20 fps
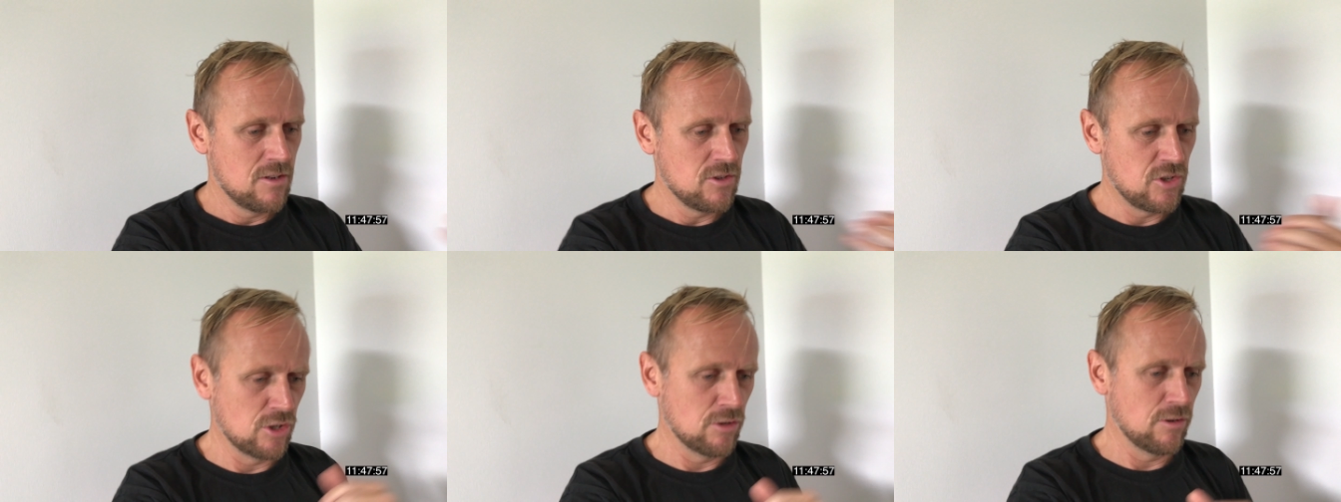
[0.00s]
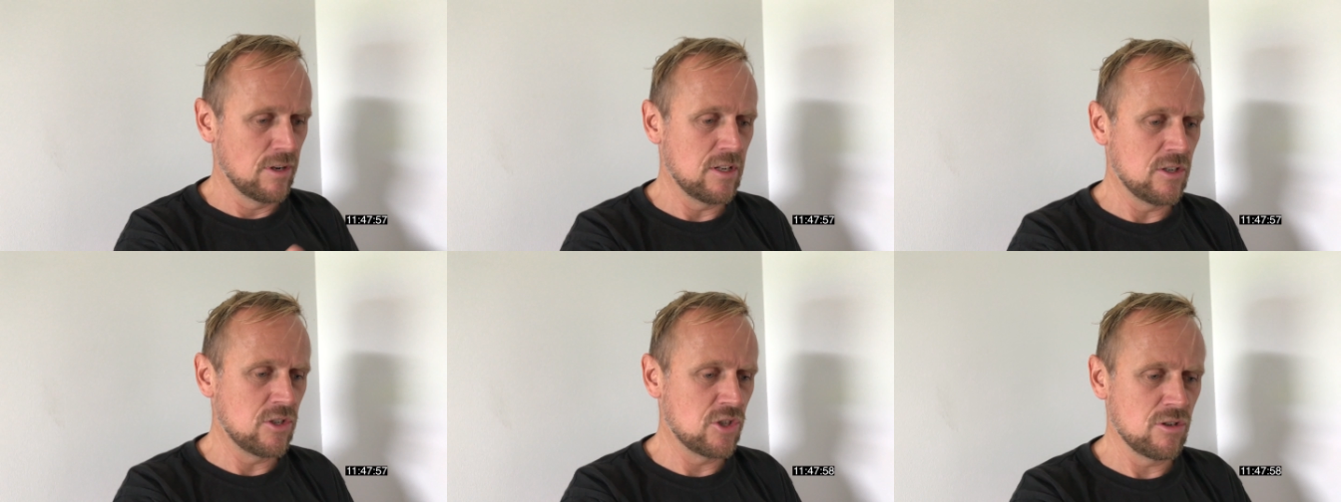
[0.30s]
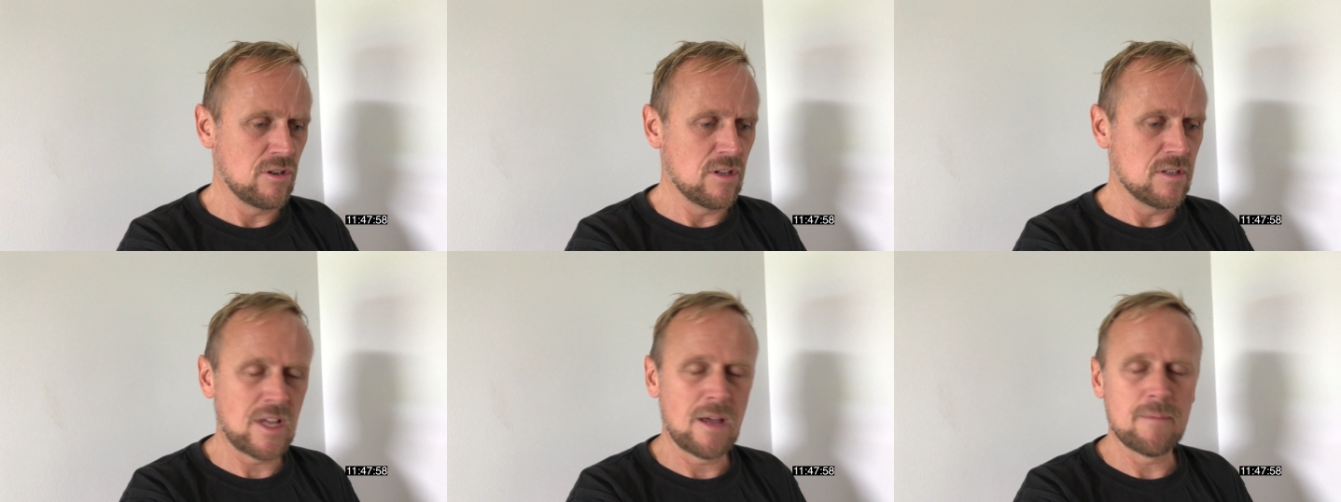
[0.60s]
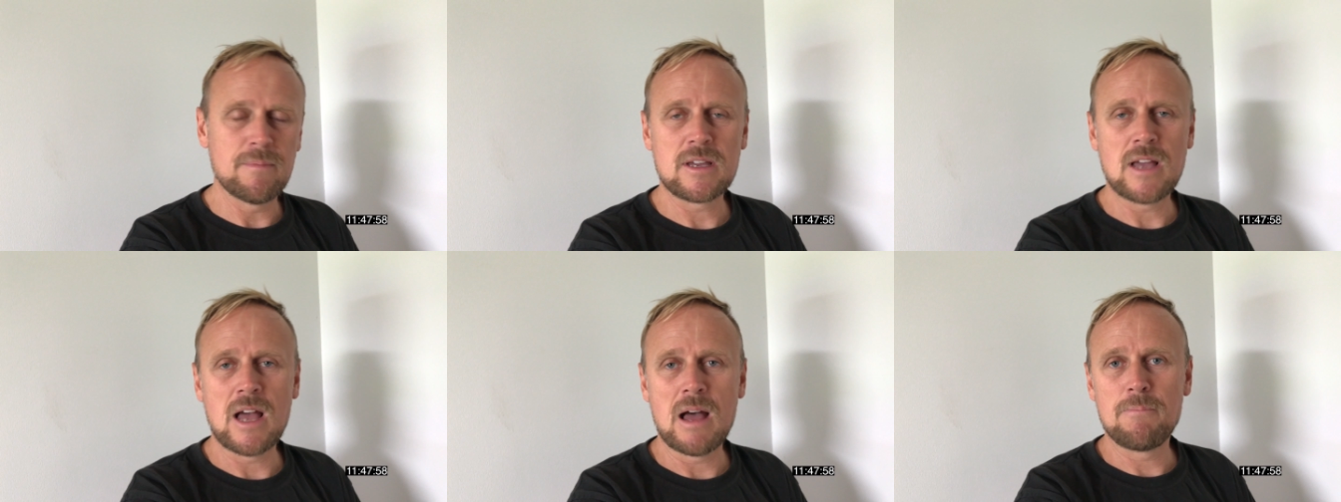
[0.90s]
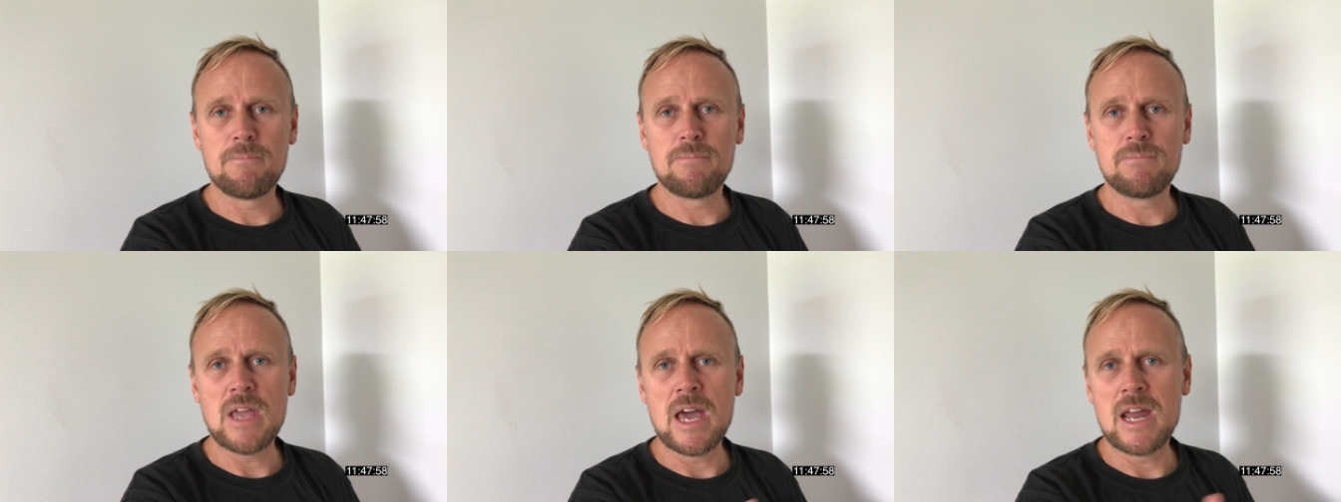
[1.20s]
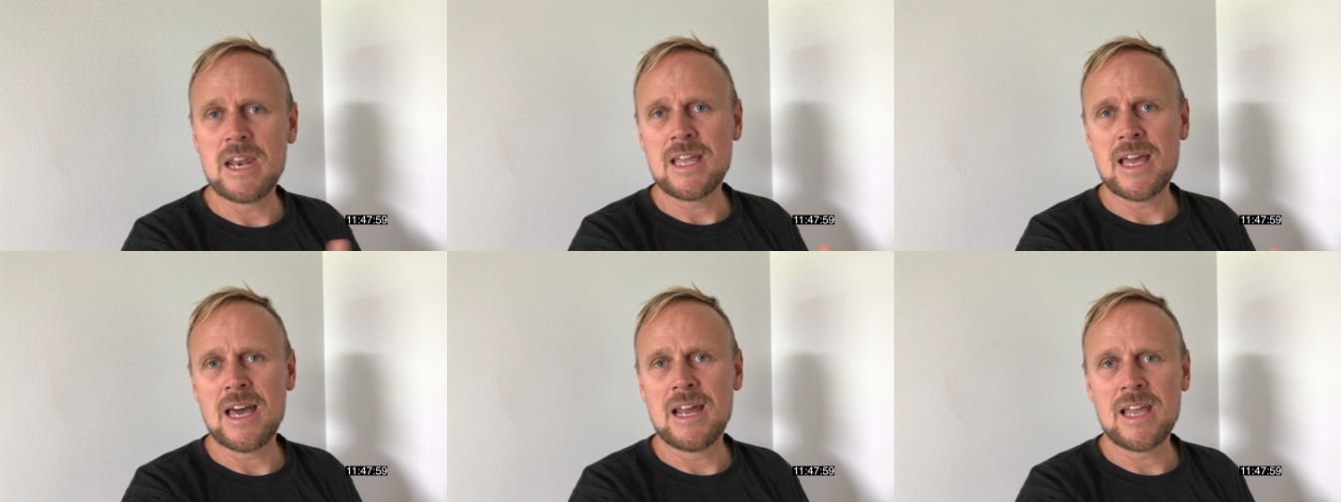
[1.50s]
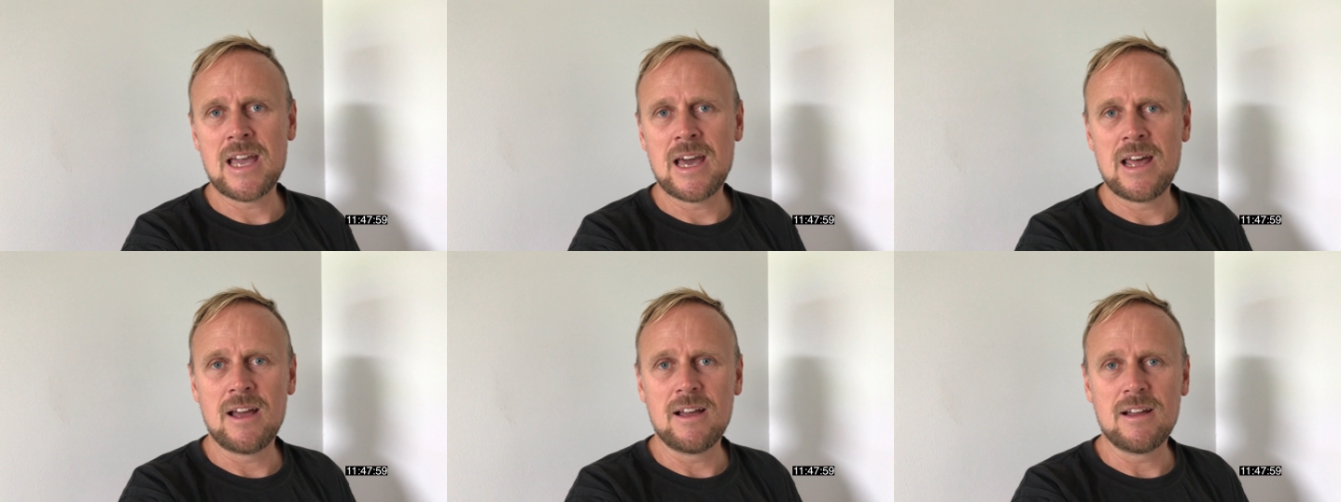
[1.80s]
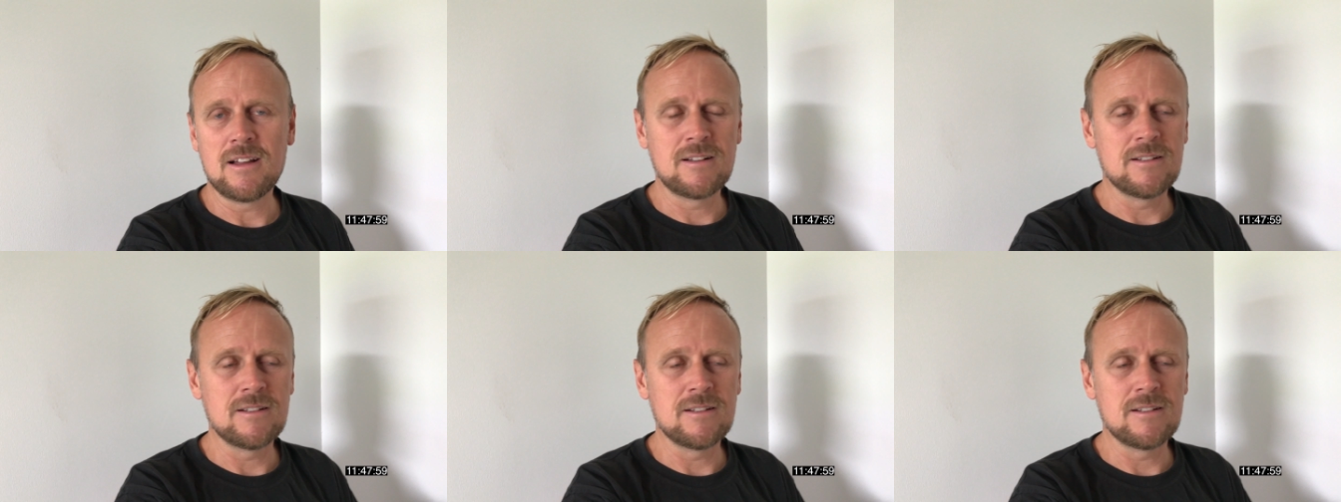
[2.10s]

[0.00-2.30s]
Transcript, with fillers: jury duty's coming up, yada, yada, yada,